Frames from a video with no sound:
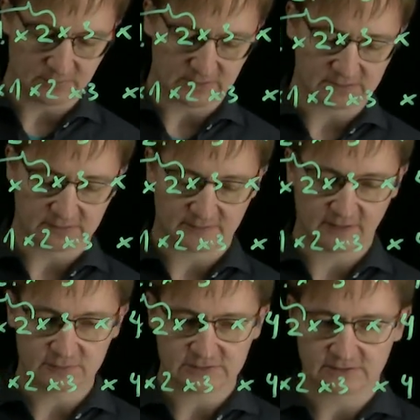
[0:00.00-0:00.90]
with
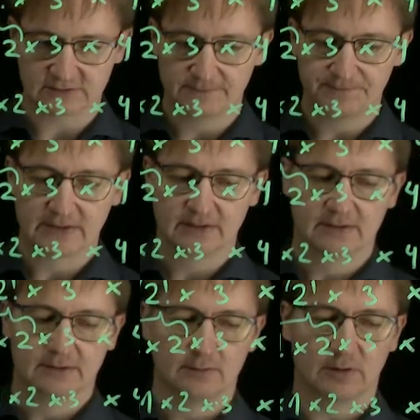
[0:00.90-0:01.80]
1000,
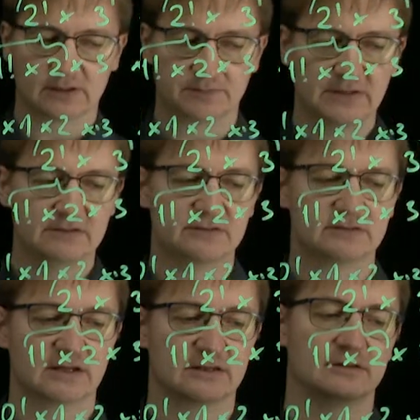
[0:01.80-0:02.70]
what it means is
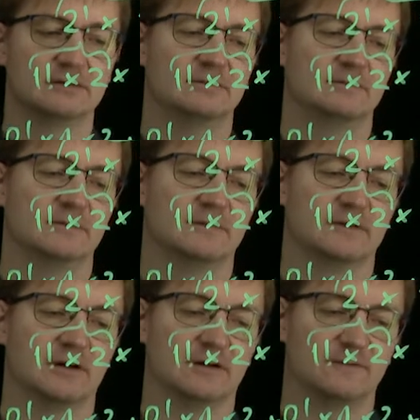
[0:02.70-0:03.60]
that
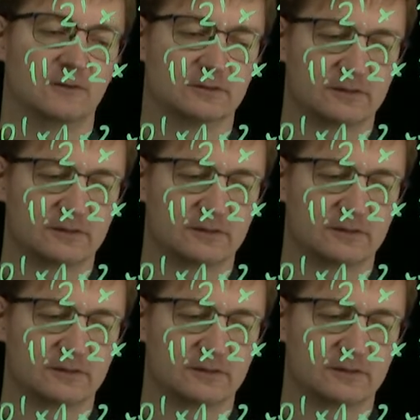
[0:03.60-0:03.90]
for